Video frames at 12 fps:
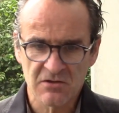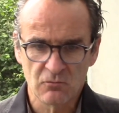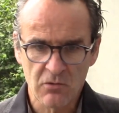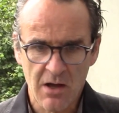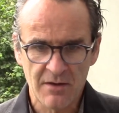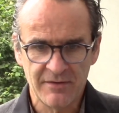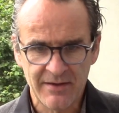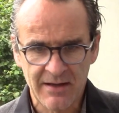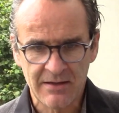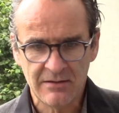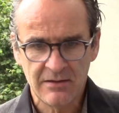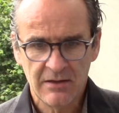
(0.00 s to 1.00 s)
So rather
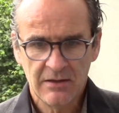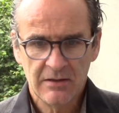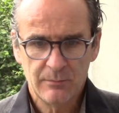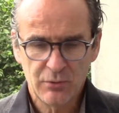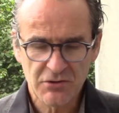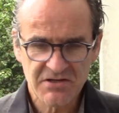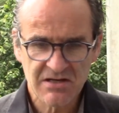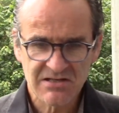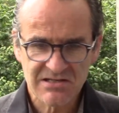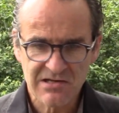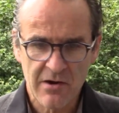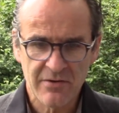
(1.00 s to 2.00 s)
than putting
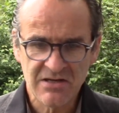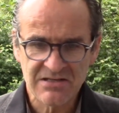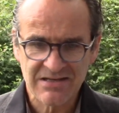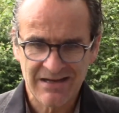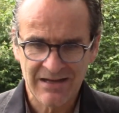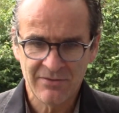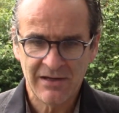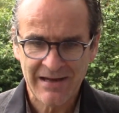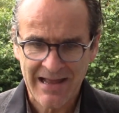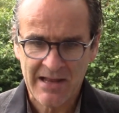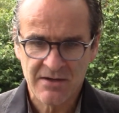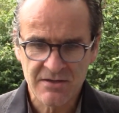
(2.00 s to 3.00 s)
slurries on the
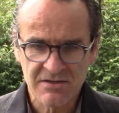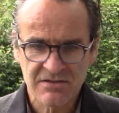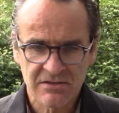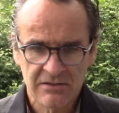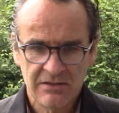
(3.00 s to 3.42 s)
land